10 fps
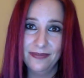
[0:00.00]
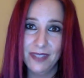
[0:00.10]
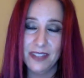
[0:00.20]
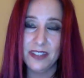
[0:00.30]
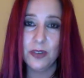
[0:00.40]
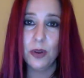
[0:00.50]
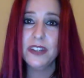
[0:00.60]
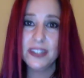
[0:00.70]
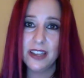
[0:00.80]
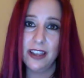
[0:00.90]
It's the only
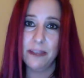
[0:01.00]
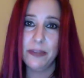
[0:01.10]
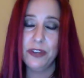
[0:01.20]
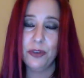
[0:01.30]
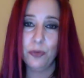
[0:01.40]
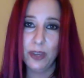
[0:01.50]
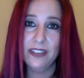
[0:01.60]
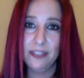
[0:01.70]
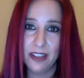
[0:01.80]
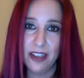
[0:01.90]
time in your
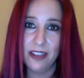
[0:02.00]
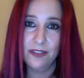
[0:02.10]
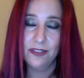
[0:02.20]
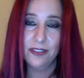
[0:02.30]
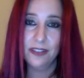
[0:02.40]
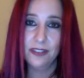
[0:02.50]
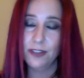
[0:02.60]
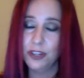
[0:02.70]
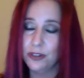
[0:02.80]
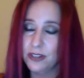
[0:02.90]
waking life for
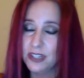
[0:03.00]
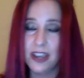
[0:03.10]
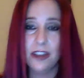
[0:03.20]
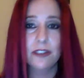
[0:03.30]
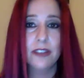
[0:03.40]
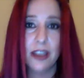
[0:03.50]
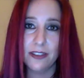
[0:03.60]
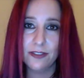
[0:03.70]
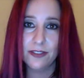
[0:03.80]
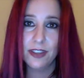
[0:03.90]
your entire life
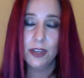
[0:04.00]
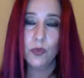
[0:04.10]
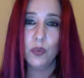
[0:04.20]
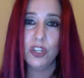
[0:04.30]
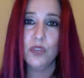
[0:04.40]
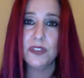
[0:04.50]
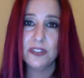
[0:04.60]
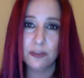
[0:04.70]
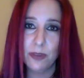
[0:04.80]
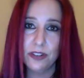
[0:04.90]
when you will
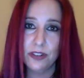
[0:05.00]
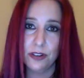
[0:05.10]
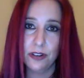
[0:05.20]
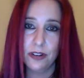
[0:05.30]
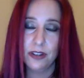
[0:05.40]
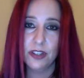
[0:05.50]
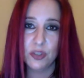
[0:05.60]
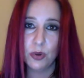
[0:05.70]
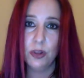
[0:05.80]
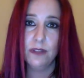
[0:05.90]
surrender
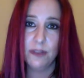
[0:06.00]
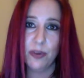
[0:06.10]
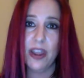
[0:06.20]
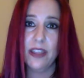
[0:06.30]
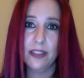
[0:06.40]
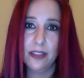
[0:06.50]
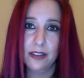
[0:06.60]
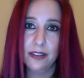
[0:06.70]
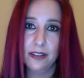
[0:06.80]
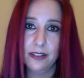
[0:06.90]
control of the breath
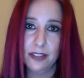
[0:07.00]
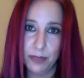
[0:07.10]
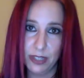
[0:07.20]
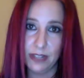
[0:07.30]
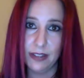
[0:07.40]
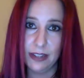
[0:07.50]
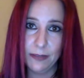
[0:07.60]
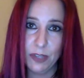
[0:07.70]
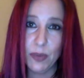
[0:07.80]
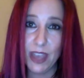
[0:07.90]
completely.
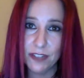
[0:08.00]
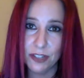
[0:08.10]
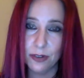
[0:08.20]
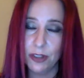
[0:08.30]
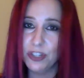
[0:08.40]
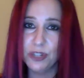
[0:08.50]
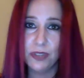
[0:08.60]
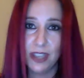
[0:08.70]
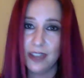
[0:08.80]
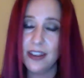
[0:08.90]
You have to, otherwise you
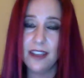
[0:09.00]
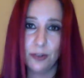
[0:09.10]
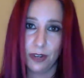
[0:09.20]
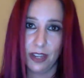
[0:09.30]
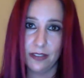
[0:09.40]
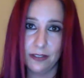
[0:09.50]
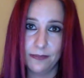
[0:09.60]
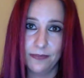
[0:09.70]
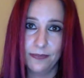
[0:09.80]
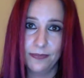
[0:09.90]
can't have an orgasm.
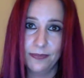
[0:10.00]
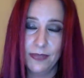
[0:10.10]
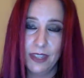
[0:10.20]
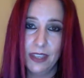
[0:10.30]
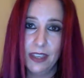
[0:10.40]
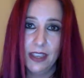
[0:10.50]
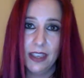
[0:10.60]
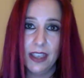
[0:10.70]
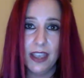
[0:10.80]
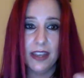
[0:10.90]

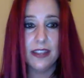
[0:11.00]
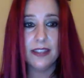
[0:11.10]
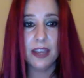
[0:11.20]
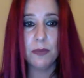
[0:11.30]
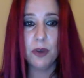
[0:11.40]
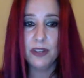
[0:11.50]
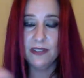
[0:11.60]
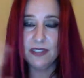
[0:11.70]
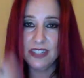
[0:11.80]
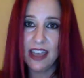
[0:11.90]
And in that moment
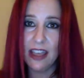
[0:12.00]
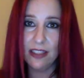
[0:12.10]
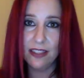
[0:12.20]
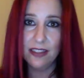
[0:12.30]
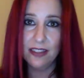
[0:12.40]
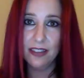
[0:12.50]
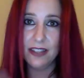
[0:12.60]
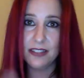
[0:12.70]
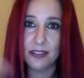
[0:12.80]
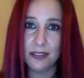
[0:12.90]
of death,
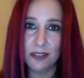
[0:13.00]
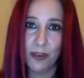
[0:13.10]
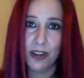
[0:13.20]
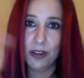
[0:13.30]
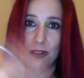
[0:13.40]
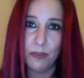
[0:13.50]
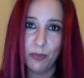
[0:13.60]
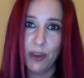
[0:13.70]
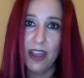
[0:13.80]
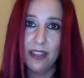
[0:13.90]
it's the surrender of the
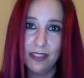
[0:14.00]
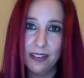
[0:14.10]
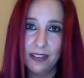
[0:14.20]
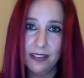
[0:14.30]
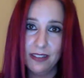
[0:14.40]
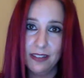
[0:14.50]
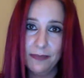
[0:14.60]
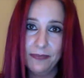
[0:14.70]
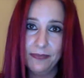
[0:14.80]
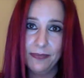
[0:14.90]
breath
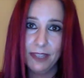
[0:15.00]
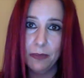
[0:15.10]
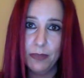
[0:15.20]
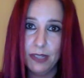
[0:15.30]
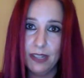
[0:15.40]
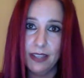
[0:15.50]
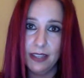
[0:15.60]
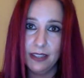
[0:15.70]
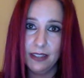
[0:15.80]
completely.